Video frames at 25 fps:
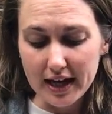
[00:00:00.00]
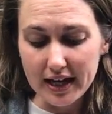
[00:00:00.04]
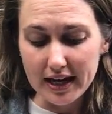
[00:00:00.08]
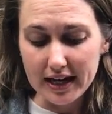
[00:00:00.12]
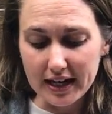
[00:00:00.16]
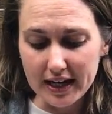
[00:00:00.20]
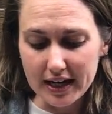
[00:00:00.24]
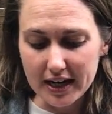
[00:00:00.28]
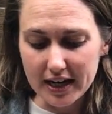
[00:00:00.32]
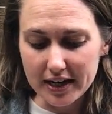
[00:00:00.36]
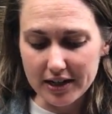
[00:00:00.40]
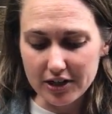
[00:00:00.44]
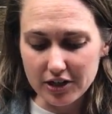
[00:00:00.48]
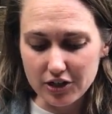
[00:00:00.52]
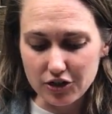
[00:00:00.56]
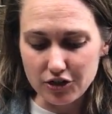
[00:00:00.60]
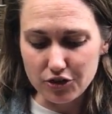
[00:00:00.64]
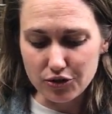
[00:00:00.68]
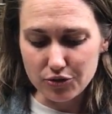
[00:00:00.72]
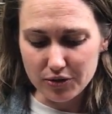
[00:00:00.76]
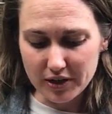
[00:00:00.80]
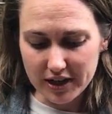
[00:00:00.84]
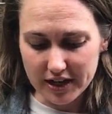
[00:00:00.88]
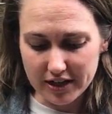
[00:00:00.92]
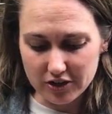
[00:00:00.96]
and
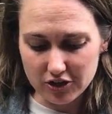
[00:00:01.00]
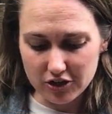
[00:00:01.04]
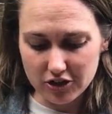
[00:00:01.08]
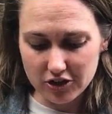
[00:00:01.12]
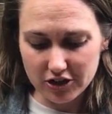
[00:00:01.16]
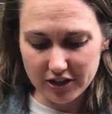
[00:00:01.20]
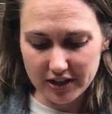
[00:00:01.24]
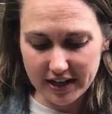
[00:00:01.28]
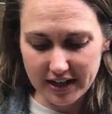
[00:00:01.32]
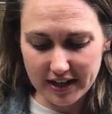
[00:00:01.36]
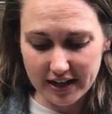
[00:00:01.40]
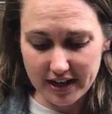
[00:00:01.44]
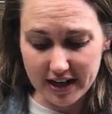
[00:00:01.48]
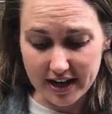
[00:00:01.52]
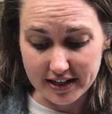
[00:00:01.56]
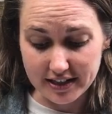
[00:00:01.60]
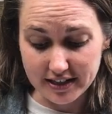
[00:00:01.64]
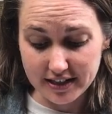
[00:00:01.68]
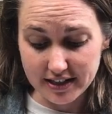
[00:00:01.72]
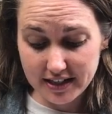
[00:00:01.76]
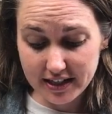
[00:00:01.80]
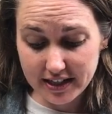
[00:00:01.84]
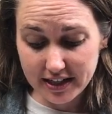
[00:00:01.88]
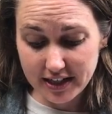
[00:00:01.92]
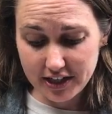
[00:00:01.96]
you can create a
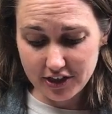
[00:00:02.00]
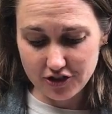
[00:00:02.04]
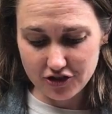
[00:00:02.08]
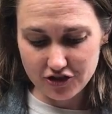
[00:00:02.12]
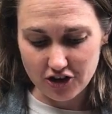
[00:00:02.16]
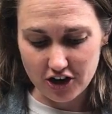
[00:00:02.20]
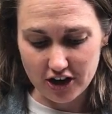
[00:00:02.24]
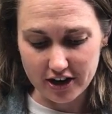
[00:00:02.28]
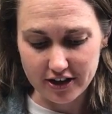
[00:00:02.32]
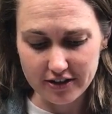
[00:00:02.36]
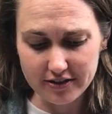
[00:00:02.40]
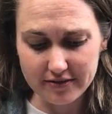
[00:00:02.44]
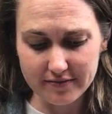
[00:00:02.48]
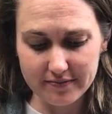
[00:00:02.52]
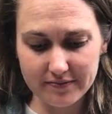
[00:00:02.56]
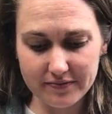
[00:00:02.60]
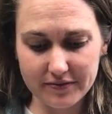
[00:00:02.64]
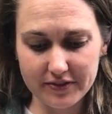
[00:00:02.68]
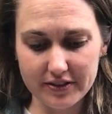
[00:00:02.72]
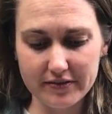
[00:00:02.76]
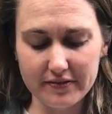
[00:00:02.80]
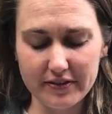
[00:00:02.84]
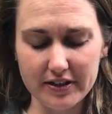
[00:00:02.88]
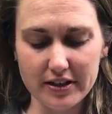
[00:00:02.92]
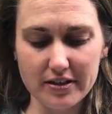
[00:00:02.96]
T-chart,
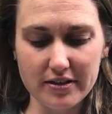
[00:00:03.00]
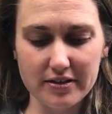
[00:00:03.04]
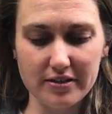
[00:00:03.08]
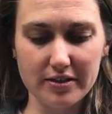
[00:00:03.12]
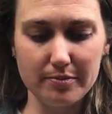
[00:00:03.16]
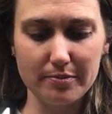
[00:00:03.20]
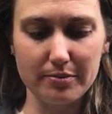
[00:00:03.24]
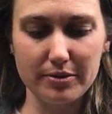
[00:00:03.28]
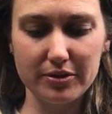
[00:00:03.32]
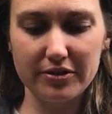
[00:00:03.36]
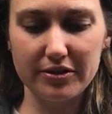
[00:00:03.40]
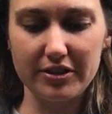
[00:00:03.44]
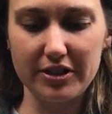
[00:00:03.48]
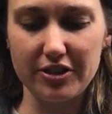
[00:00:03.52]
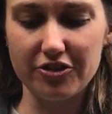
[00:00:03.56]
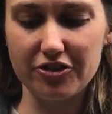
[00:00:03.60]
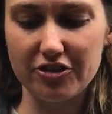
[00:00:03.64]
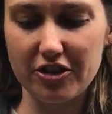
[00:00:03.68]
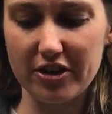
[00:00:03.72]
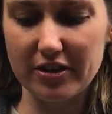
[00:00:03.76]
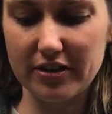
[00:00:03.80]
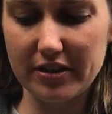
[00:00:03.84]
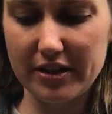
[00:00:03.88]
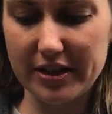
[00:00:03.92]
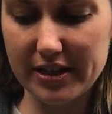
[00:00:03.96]
a very simple
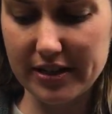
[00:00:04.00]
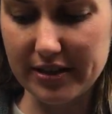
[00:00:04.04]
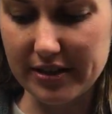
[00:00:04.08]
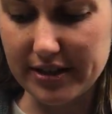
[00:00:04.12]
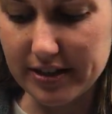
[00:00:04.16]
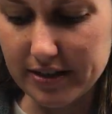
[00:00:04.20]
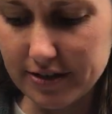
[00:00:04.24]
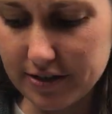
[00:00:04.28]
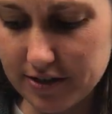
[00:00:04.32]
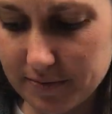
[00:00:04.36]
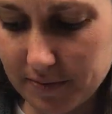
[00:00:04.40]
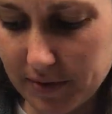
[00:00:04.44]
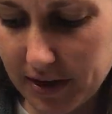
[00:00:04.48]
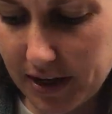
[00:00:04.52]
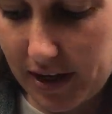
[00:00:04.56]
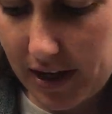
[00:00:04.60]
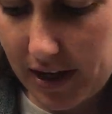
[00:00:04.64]
T-chart like this.